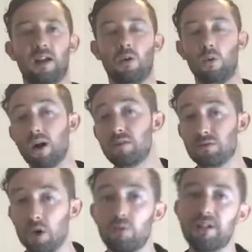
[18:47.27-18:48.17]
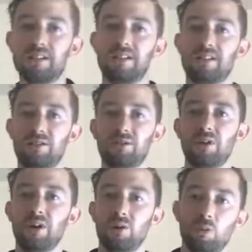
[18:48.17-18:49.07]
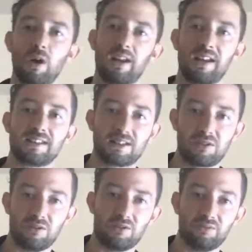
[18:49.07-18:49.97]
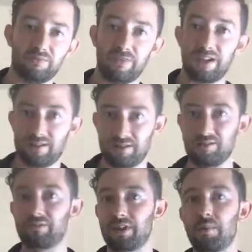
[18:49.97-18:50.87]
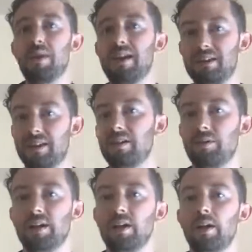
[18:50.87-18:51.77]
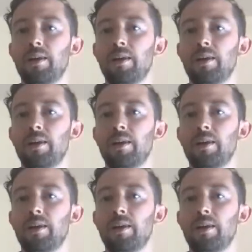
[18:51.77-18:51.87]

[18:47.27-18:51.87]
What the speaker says: why you don't need to do what it is that you've committed to doing.